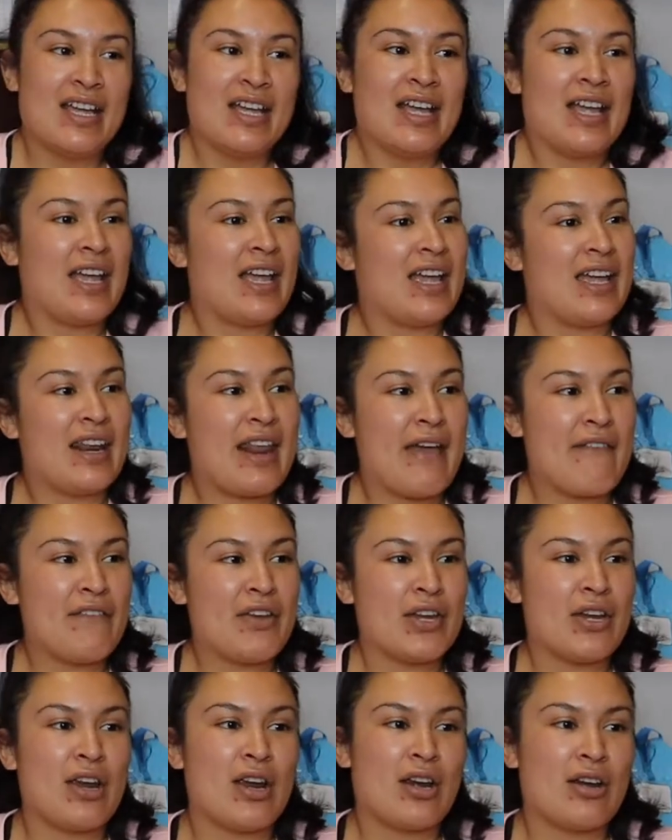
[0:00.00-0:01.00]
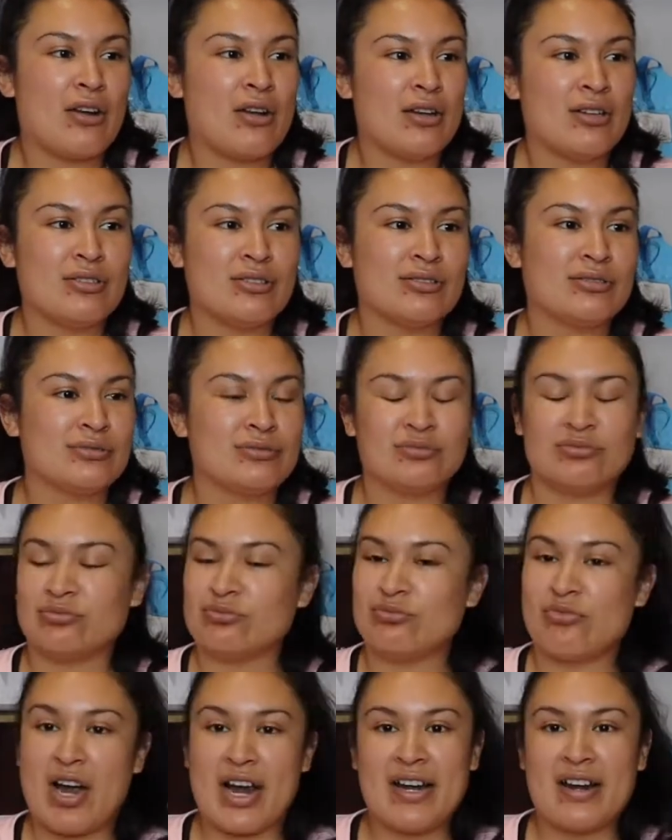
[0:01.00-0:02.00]
and I figured
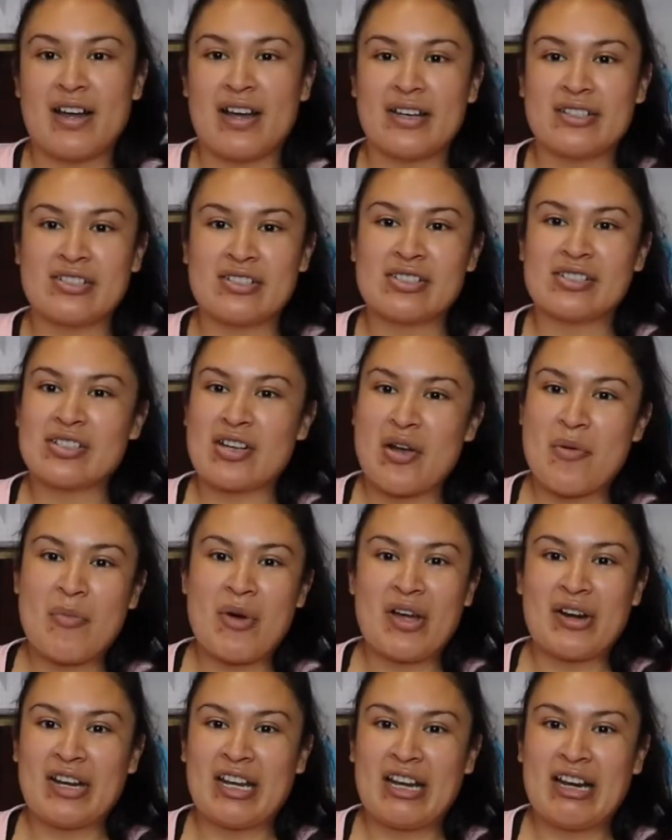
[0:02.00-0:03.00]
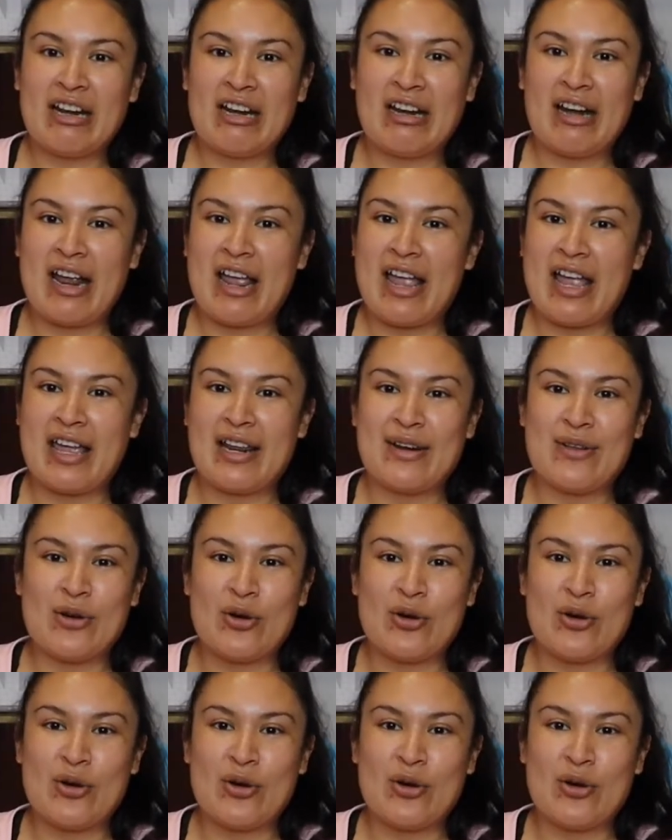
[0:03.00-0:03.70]
why not just come on here and